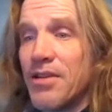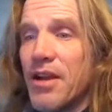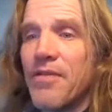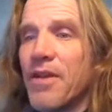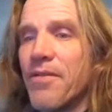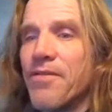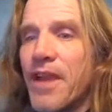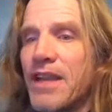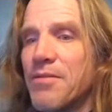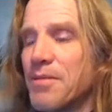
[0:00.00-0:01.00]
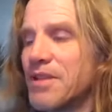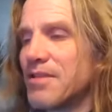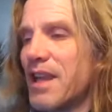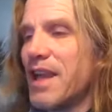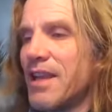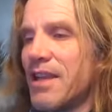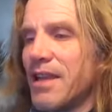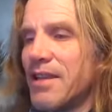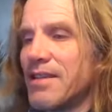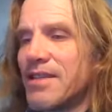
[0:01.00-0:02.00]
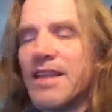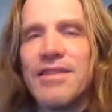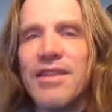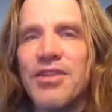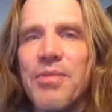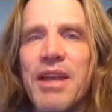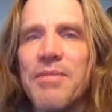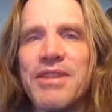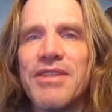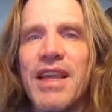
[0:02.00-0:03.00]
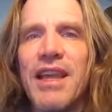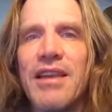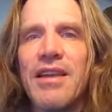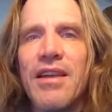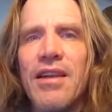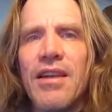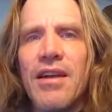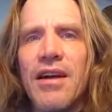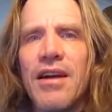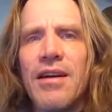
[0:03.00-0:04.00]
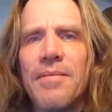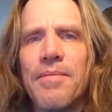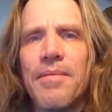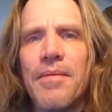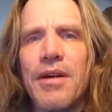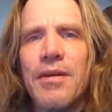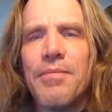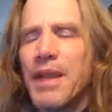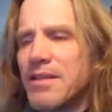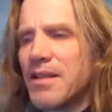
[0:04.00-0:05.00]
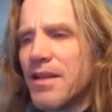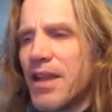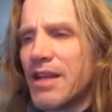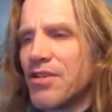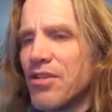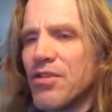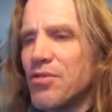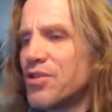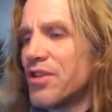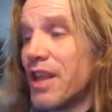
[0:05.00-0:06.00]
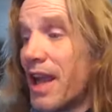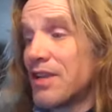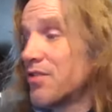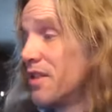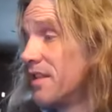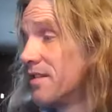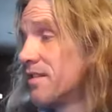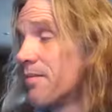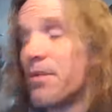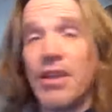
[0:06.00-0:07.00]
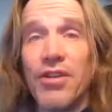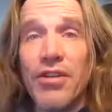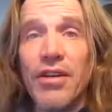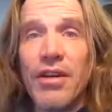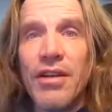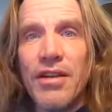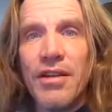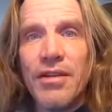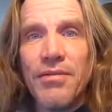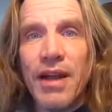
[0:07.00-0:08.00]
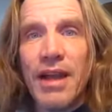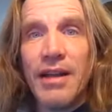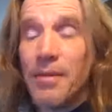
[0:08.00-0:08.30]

a, a fatal mistake in the sense that you made a mistake um, um, based on that delusion that actually did something good, right?